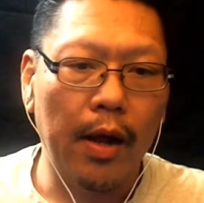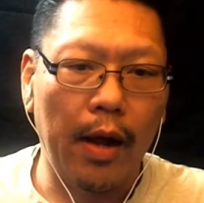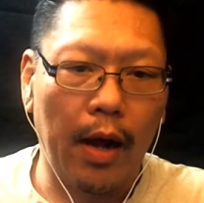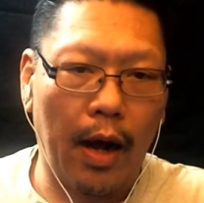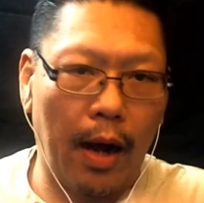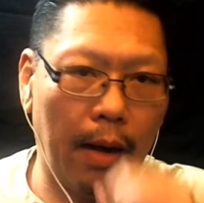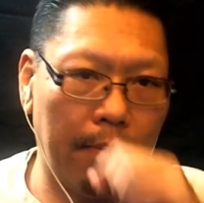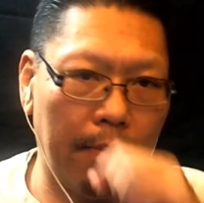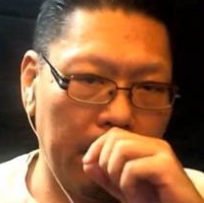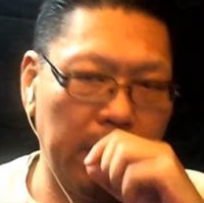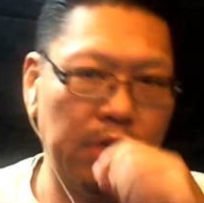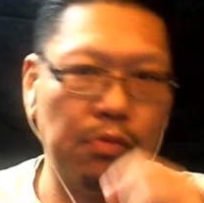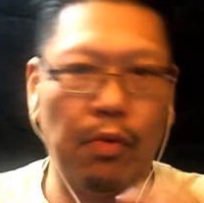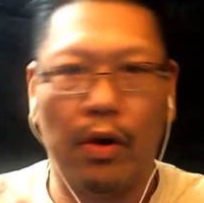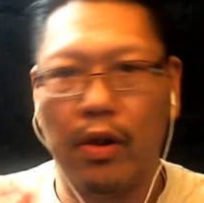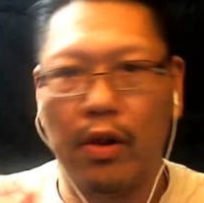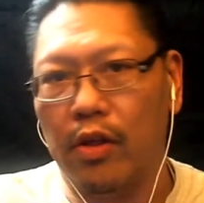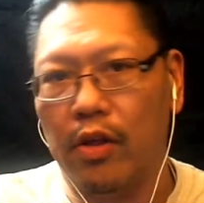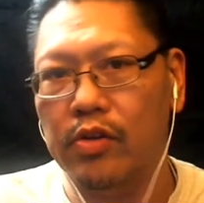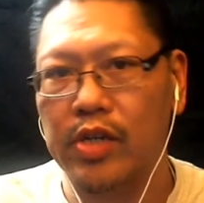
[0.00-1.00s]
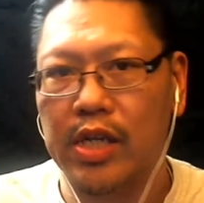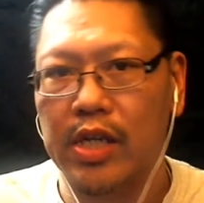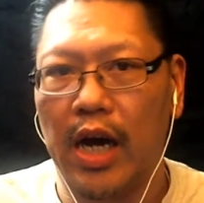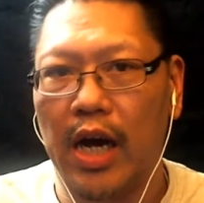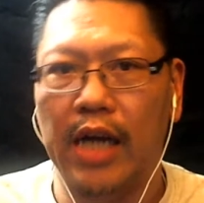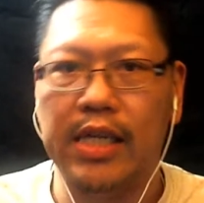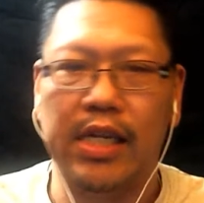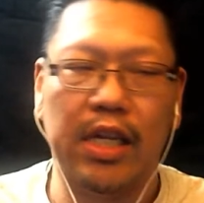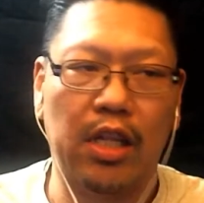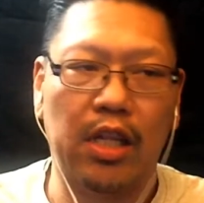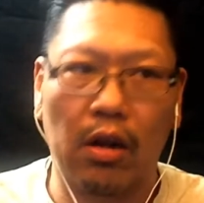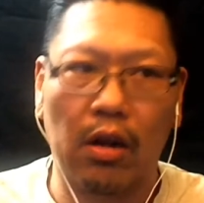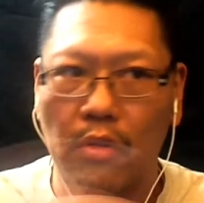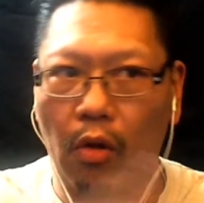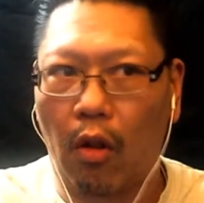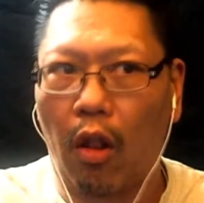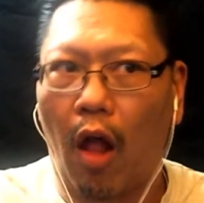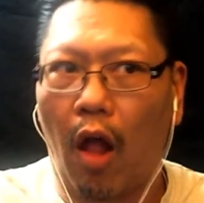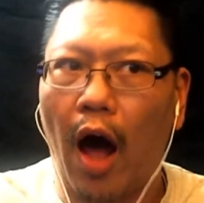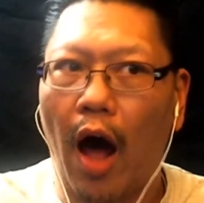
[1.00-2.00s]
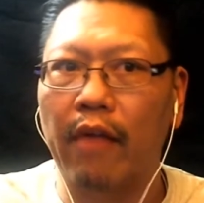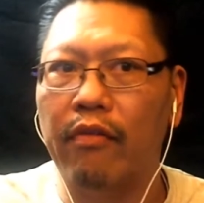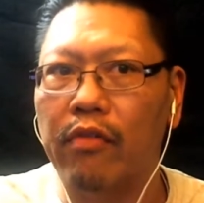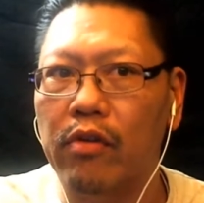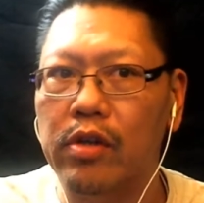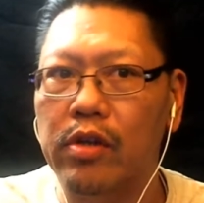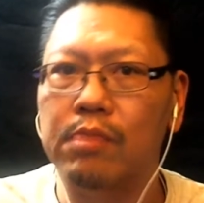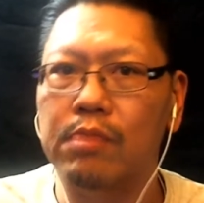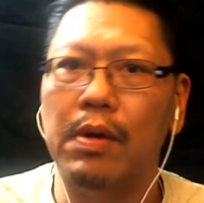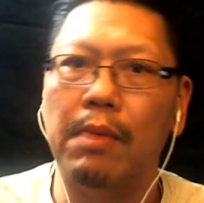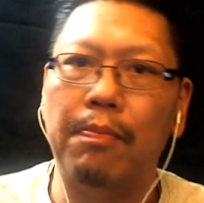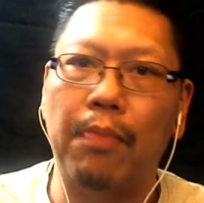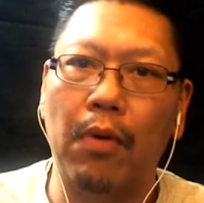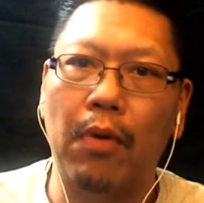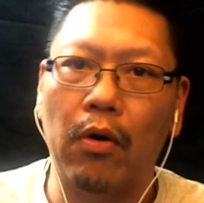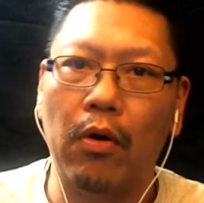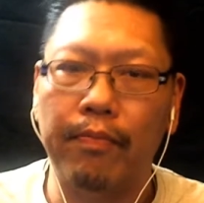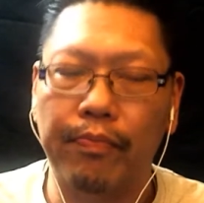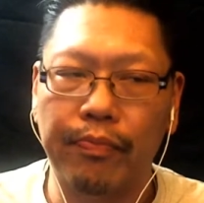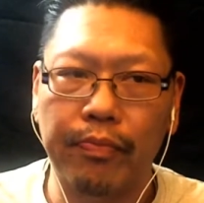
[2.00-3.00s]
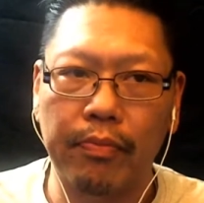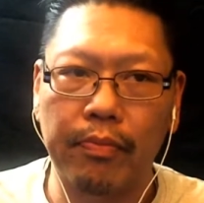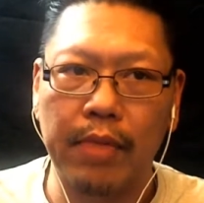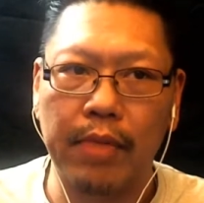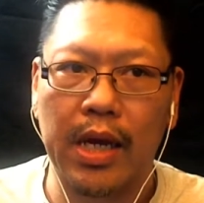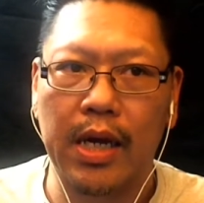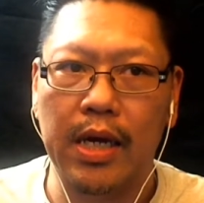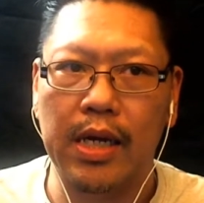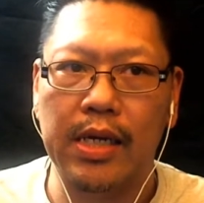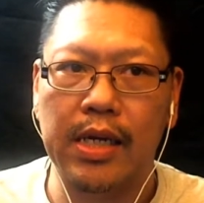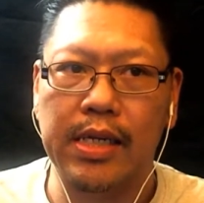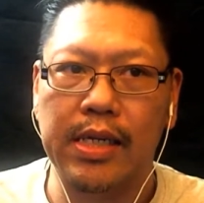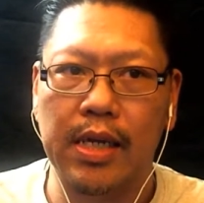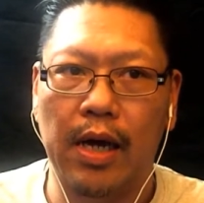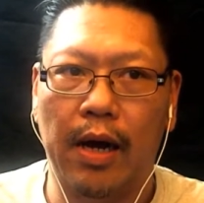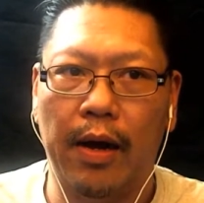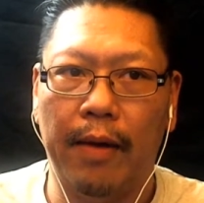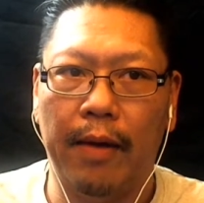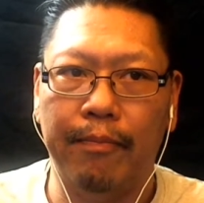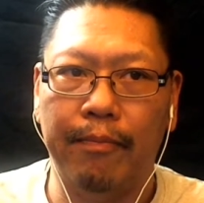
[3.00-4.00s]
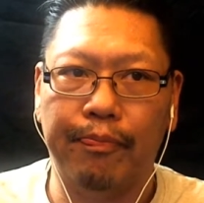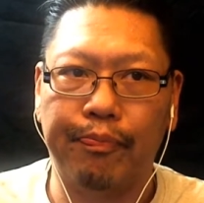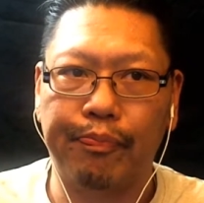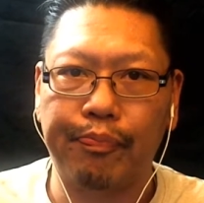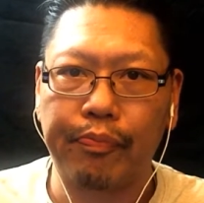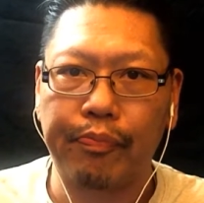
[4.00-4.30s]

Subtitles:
He's one of those guys. I talked to a lot of those people because, and